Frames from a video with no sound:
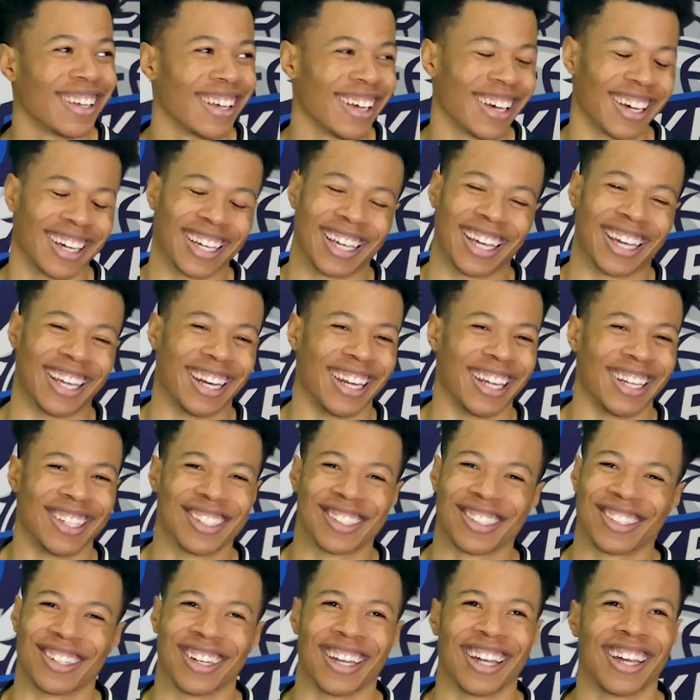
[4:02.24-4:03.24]
I can't
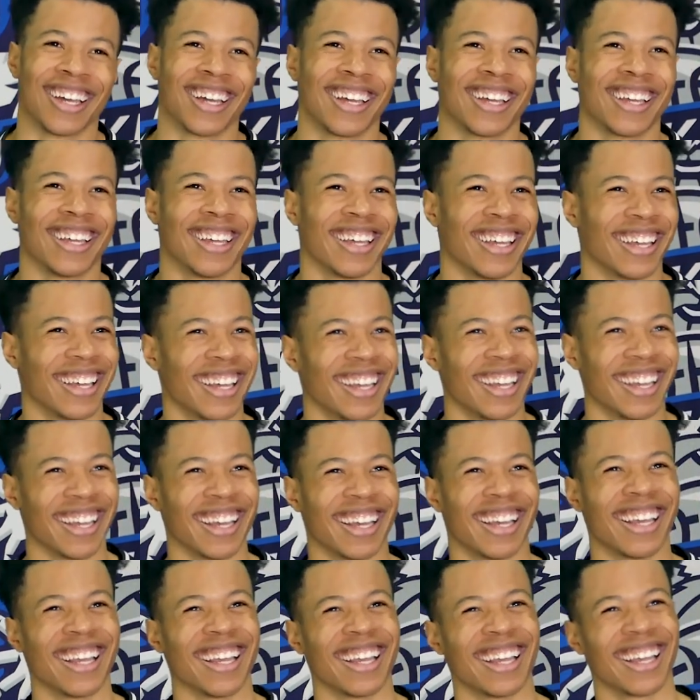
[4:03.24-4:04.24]
answer
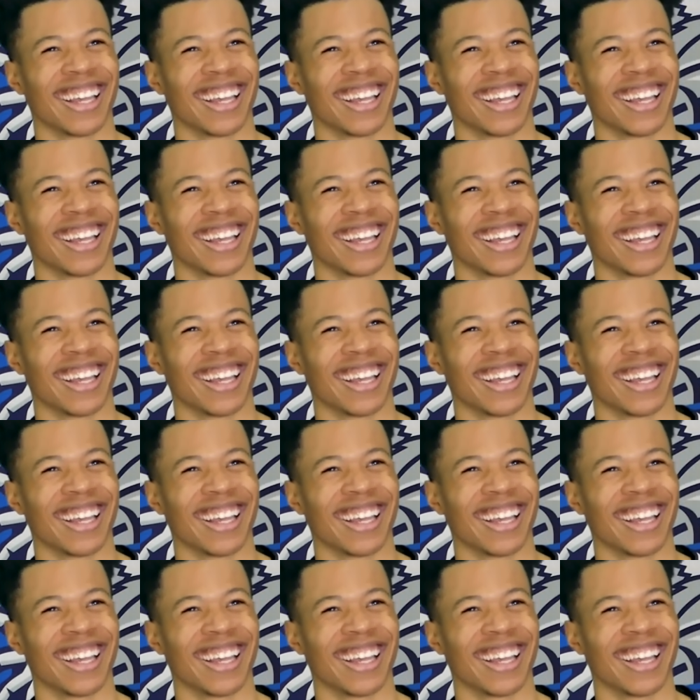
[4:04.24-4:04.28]
that.